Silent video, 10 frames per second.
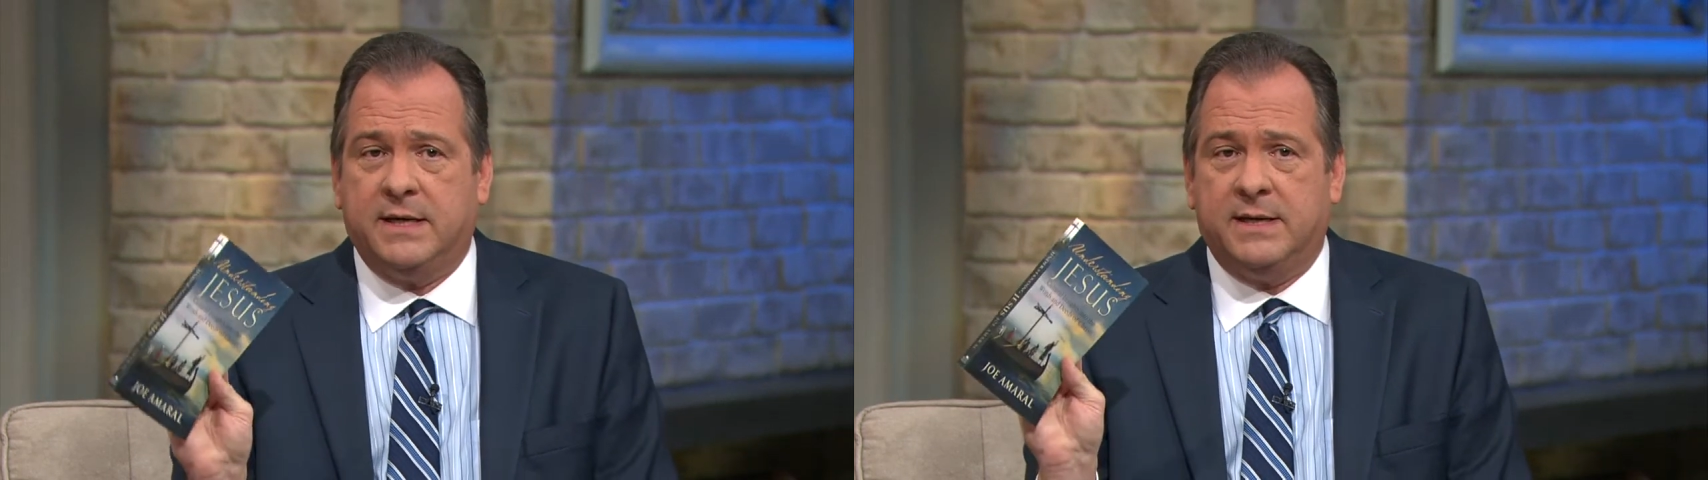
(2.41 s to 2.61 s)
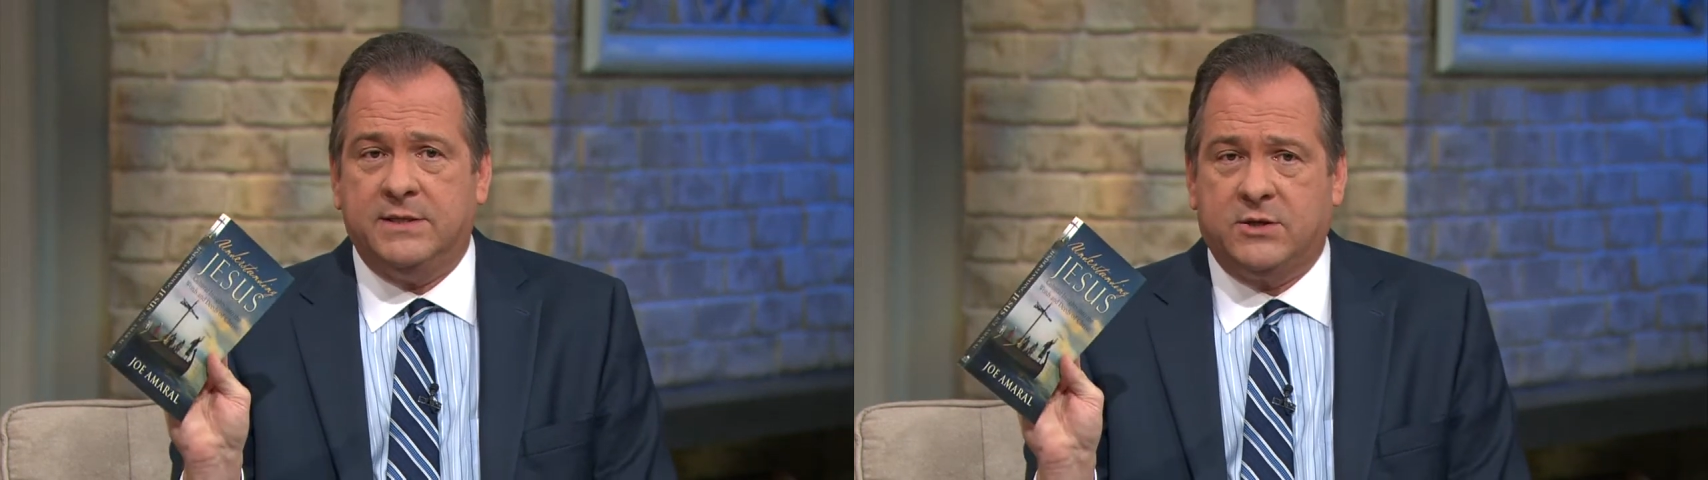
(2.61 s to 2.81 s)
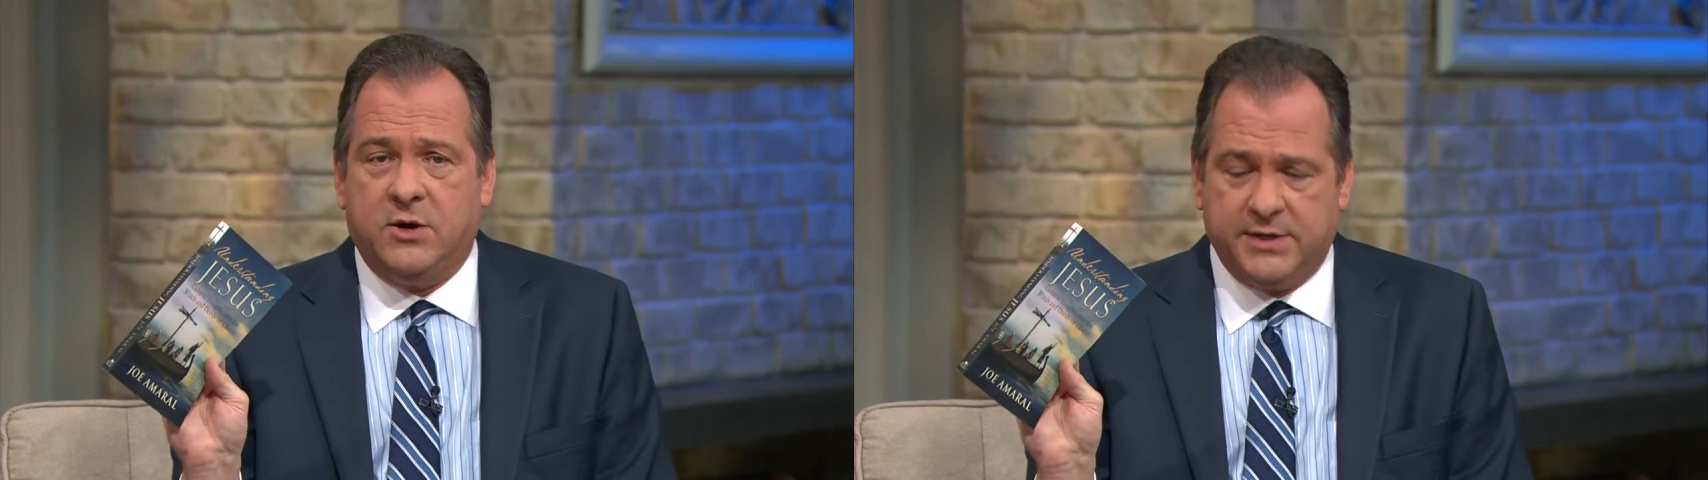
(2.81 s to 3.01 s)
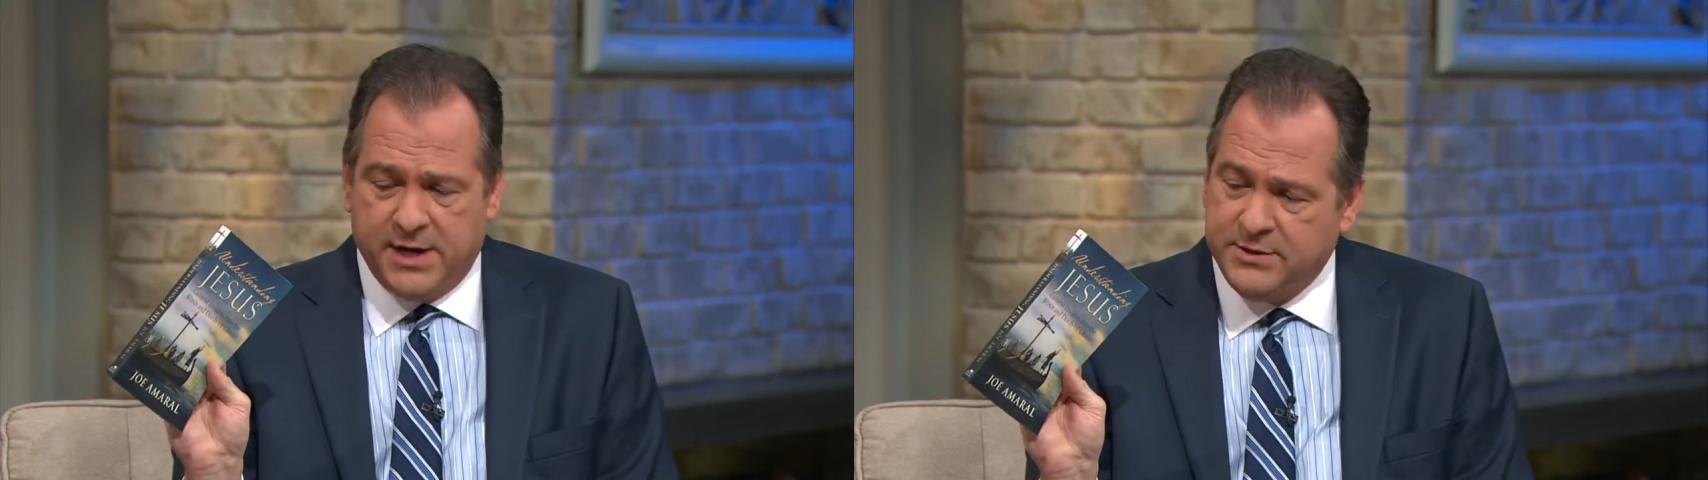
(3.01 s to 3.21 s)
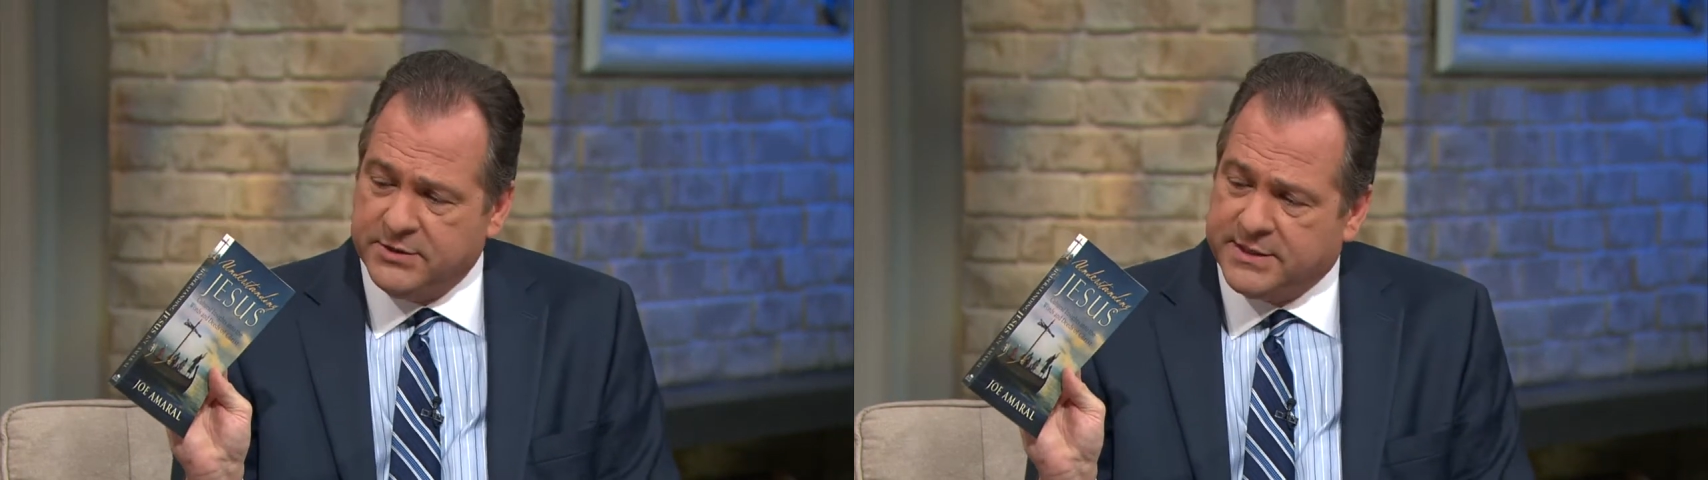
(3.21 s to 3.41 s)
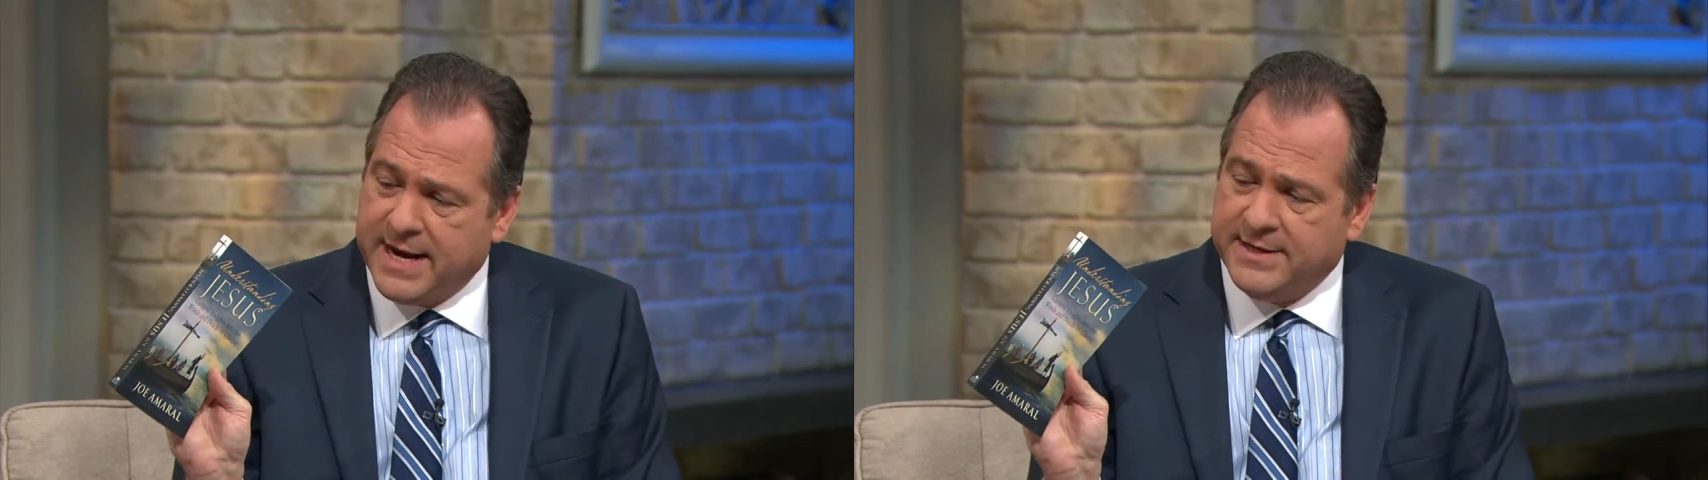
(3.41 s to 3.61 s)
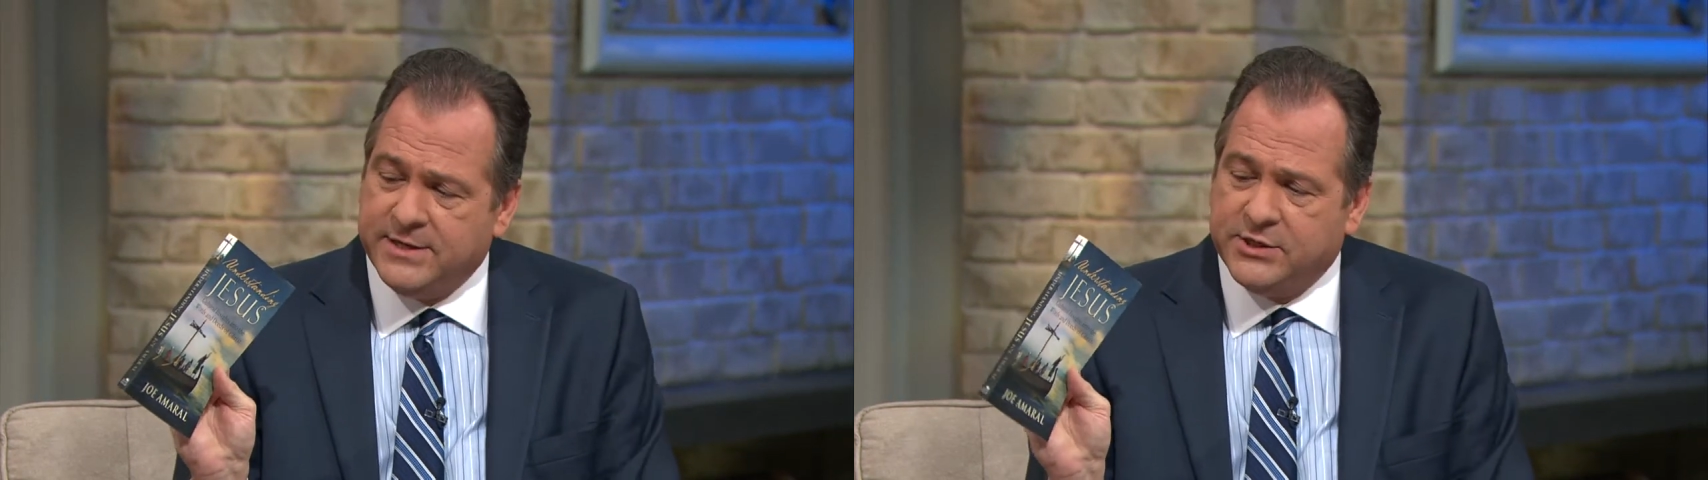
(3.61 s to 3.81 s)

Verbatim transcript: Uh, it's called Understanding